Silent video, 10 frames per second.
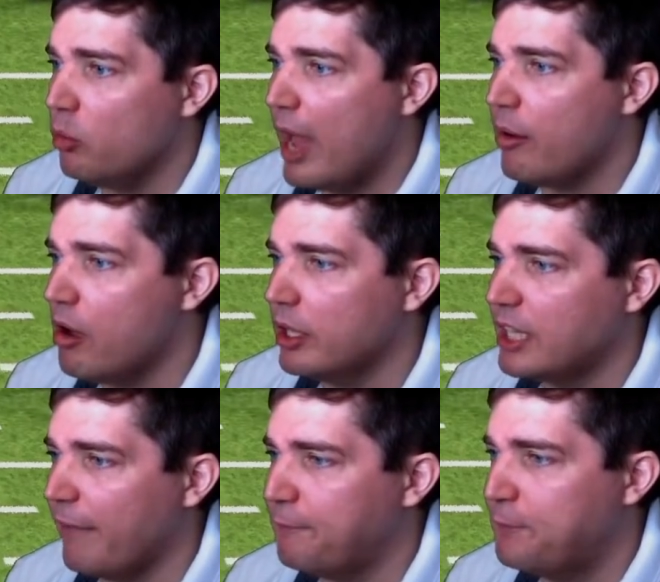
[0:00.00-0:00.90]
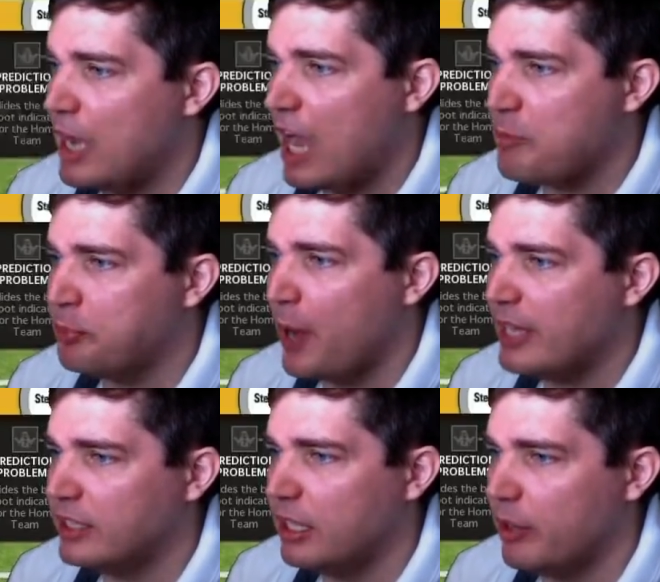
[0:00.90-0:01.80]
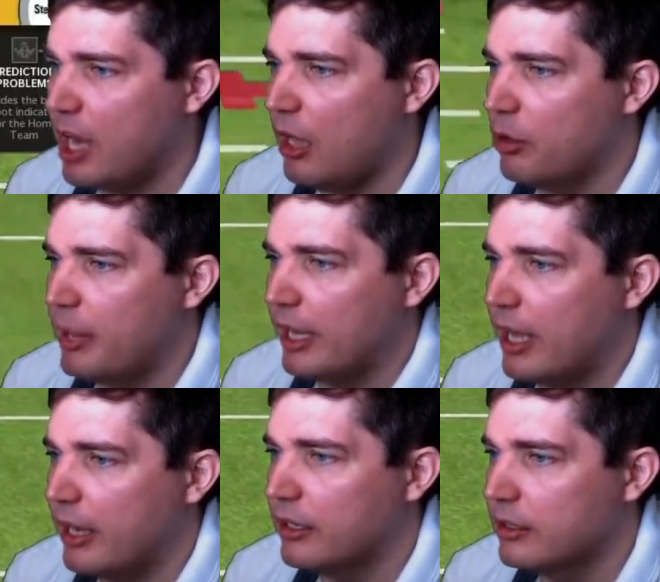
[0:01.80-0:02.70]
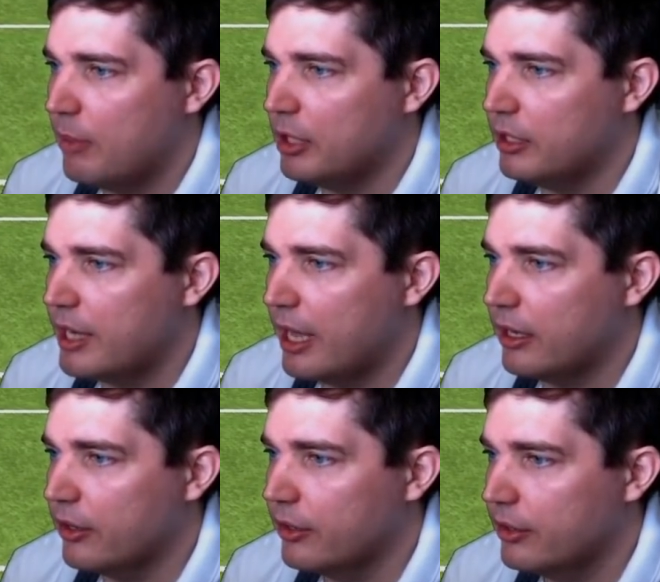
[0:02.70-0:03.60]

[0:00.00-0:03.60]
Wait, what the fuck? I pressed and it went. Oh my god. I'm literally dying here.